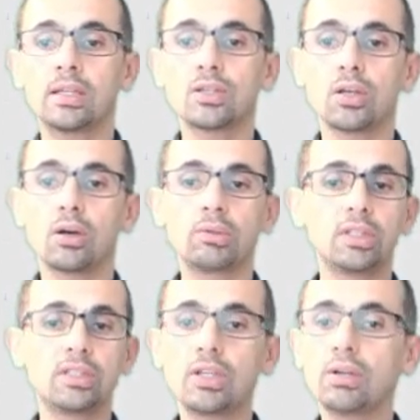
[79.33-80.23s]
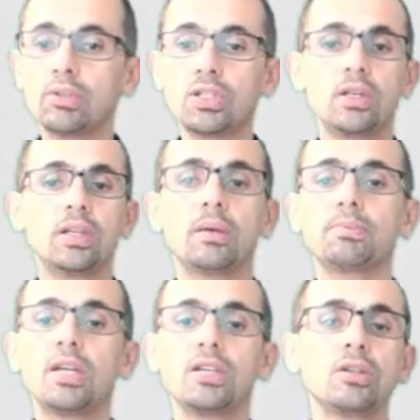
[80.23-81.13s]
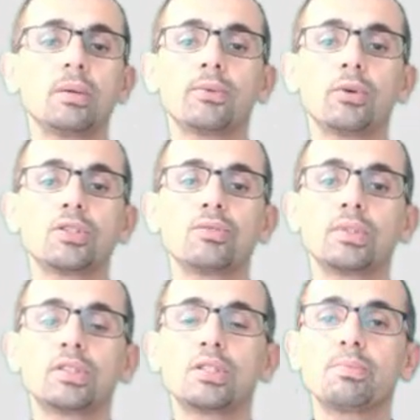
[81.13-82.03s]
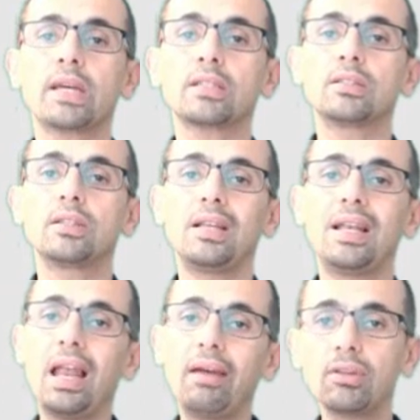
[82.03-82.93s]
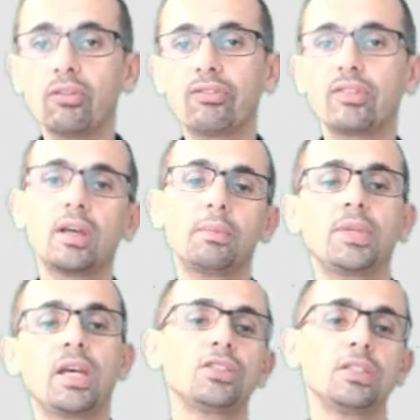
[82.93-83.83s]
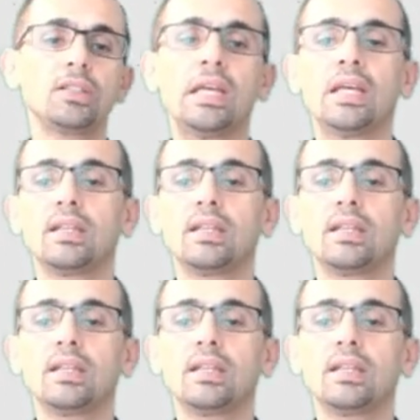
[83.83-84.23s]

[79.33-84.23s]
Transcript: So we distinguish the adaptation approach with respect to the level of adaptation